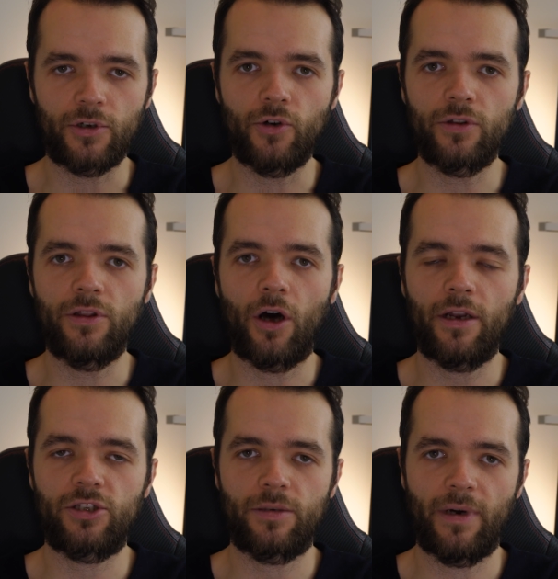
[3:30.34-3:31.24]
good
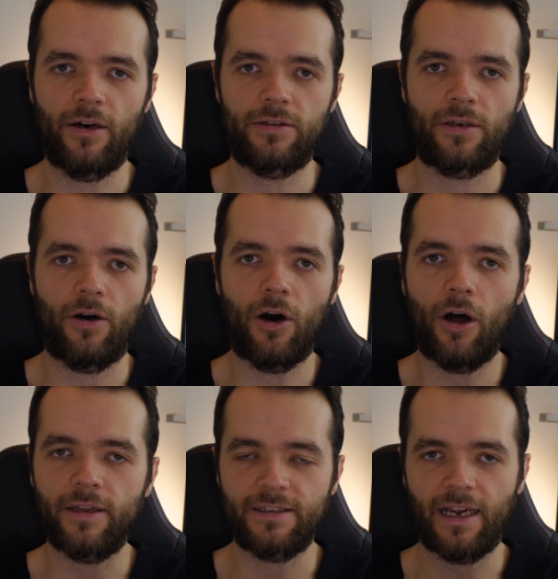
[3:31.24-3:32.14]
knowledge about
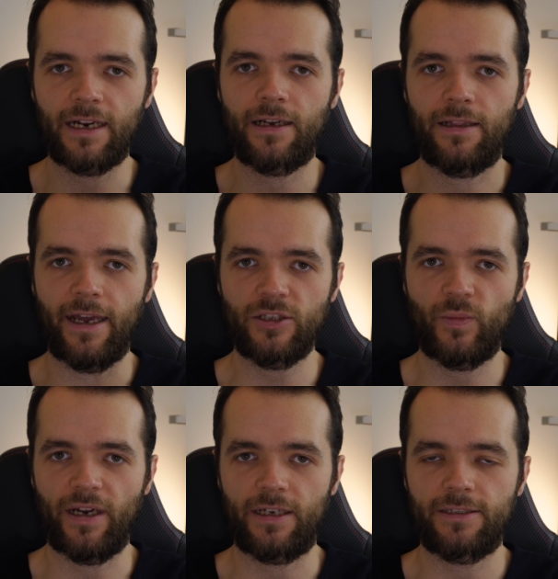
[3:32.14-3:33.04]
all the technical
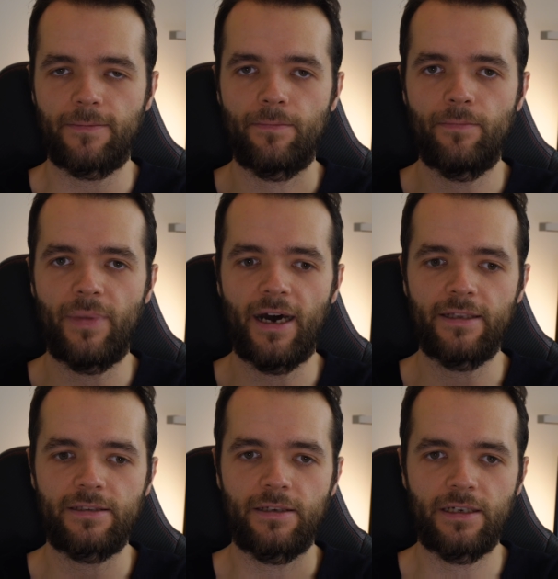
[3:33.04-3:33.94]
aspects,
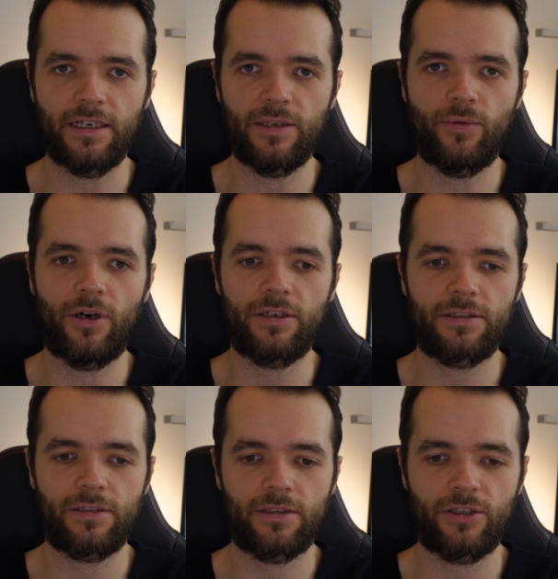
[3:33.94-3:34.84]
but it
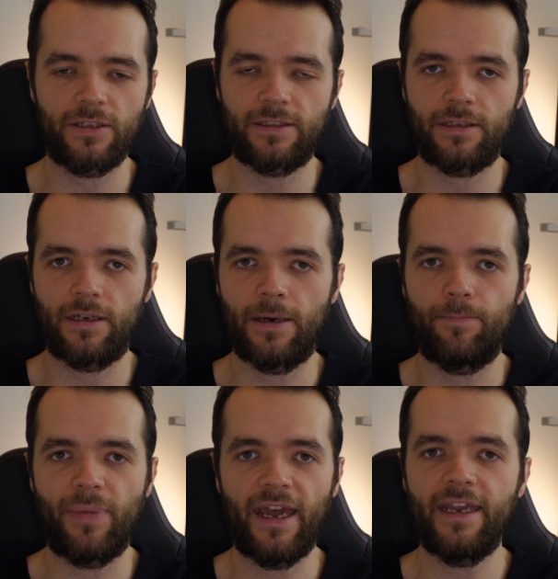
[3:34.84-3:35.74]
was just a
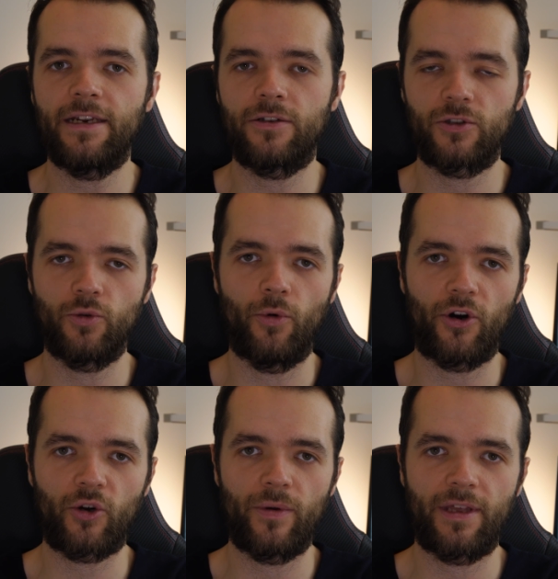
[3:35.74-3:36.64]
pain to
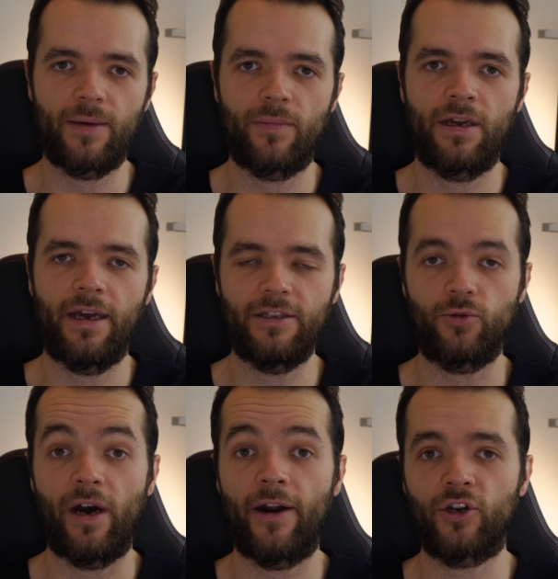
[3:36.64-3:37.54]
work with him and
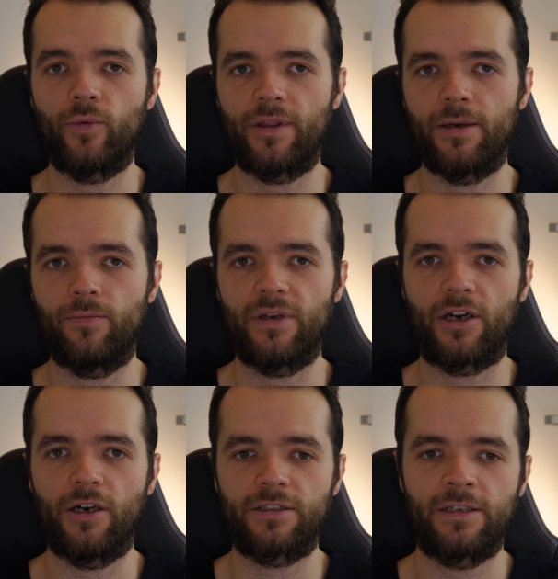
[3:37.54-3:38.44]
to argue with him
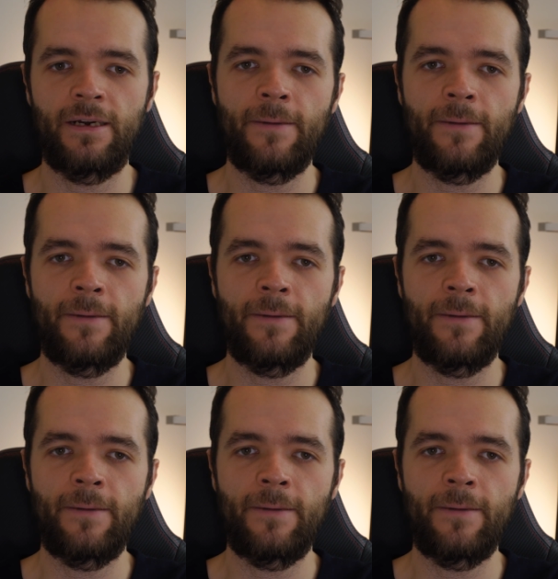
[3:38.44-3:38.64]
because